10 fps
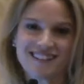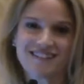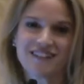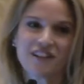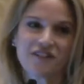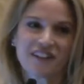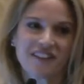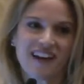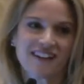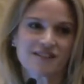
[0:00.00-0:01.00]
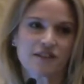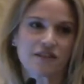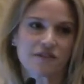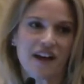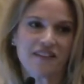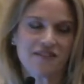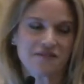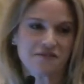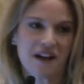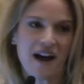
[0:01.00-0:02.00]
You're hearing that as a thread
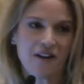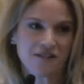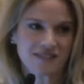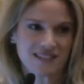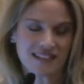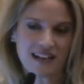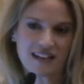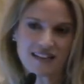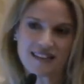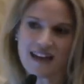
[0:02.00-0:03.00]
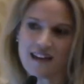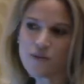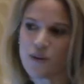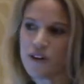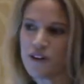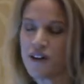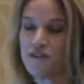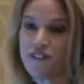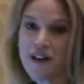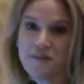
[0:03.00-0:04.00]
throughout tonight, that we're a
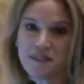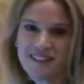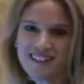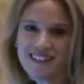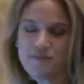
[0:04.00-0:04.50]
family,